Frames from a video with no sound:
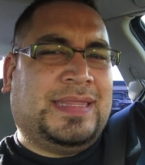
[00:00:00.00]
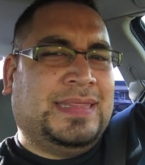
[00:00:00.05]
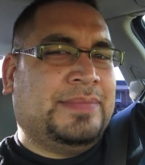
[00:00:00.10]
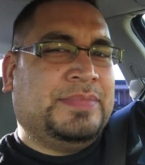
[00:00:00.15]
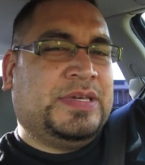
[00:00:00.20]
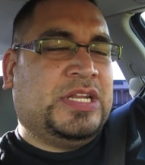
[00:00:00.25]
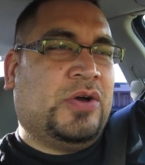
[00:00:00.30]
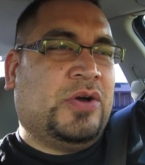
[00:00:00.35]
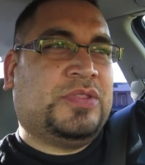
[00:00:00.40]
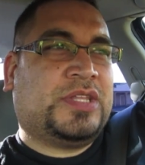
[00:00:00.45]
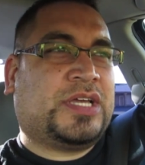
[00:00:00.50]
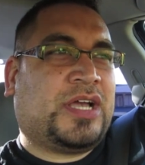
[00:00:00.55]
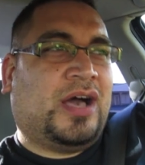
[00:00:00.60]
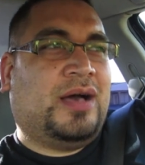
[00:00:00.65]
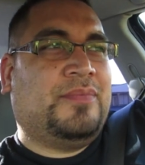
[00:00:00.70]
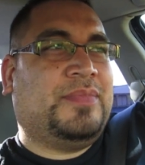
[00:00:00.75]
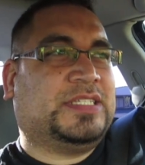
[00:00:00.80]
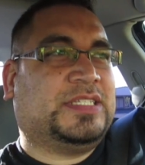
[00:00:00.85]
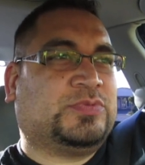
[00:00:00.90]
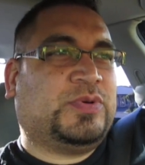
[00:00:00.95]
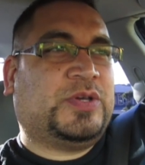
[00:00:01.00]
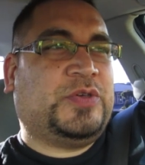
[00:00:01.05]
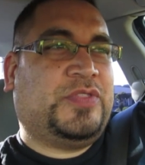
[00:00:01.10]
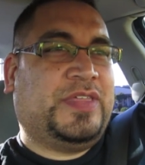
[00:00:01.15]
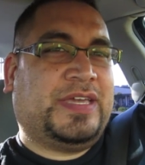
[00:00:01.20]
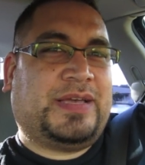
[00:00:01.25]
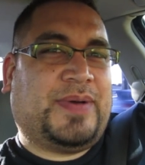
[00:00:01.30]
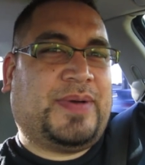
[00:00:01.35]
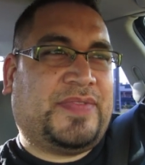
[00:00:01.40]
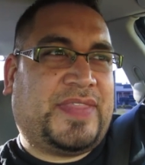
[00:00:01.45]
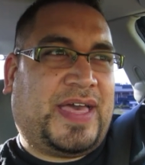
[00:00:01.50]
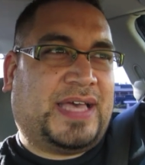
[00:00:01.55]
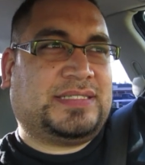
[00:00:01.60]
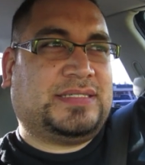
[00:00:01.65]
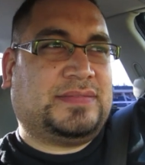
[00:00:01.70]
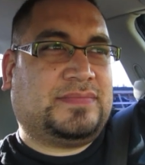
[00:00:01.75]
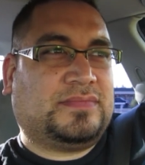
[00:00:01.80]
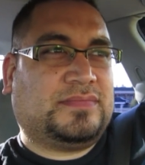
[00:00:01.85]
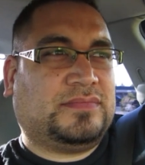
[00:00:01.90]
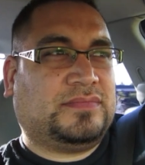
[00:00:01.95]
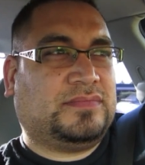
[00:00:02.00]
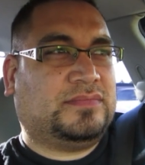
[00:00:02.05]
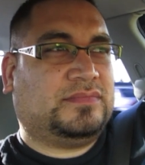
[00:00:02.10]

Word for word: Let me know in the comments what you think about that.